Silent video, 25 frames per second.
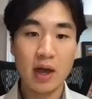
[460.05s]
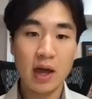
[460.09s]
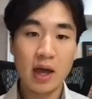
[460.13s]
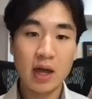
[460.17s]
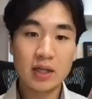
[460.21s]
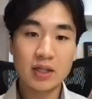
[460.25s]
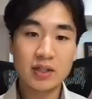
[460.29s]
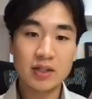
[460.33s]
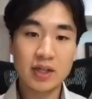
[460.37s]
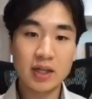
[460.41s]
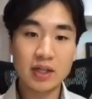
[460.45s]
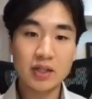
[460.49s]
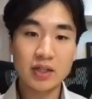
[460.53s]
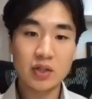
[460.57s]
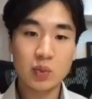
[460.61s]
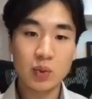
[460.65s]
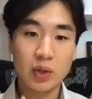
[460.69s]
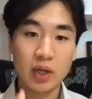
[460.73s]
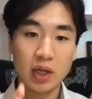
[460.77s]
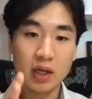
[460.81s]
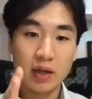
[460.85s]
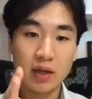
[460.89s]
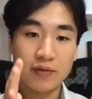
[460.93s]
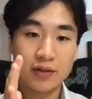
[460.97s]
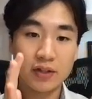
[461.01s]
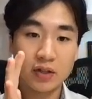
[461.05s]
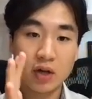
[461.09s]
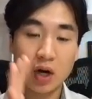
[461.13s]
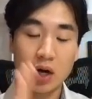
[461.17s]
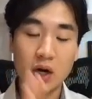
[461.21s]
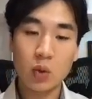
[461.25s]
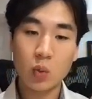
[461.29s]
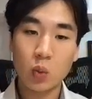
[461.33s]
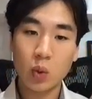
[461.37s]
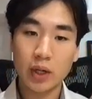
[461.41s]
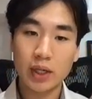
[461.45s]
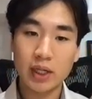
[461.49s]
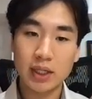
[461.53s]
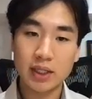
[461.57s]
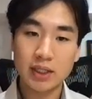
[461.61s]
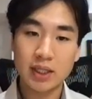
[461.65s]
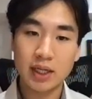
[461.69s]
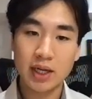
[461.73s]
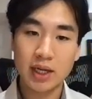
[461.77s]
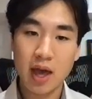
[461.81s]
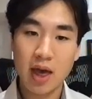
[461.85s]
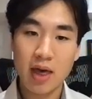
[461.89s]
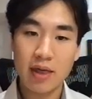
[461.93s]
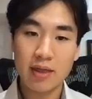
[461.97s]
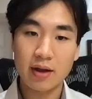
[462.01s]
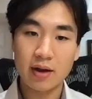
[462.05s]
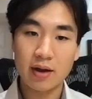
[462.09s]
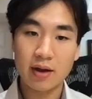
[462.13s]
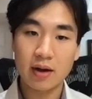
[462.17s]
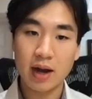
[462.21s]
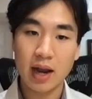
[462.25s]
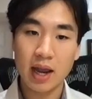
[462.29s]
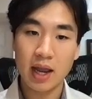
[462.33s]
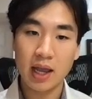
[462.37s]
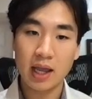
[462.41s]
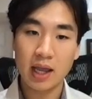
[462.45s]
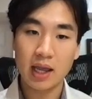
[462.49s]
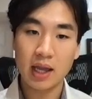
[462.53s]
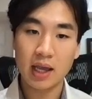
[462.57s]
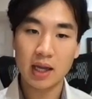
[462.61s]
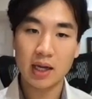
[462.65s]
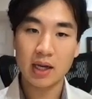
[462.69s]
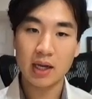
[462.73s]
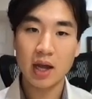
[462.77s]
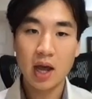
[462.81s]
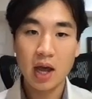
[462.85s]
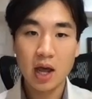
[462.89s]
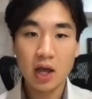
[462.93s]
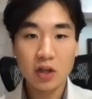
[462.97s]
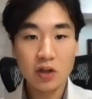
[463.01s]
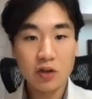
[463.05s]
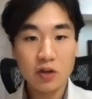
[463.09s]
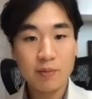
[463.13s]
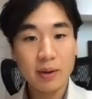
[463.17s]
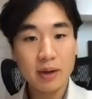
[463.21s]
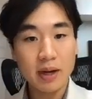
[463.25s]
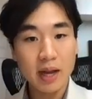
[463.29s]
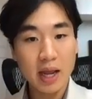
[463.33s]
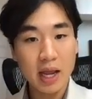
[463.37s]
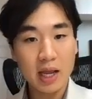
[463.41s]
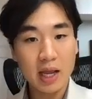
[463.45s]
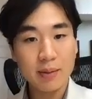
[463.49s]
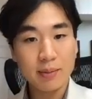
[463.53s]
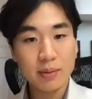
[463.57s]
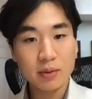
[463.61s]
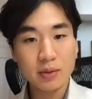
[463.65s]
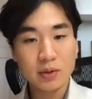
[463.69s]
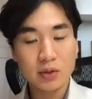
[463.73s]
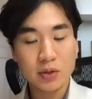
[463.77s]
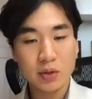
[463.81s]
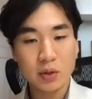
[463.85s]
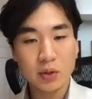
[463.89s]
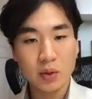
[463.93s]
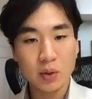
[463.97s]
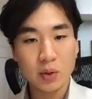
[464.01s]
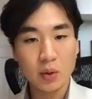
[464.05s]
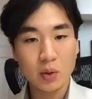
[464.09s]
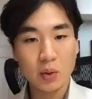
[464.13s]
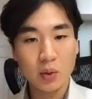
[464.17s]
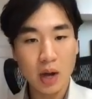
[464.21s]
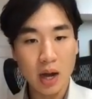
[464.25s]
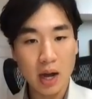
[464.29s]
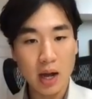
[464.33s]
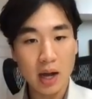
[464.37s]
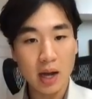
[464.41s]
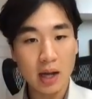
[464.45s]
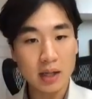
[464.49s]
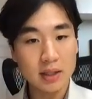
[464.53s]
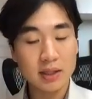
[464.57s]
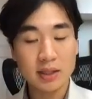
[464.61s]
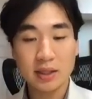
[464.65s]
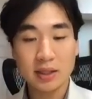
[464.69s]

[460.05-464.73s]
since we've started working together and you've been able to uh,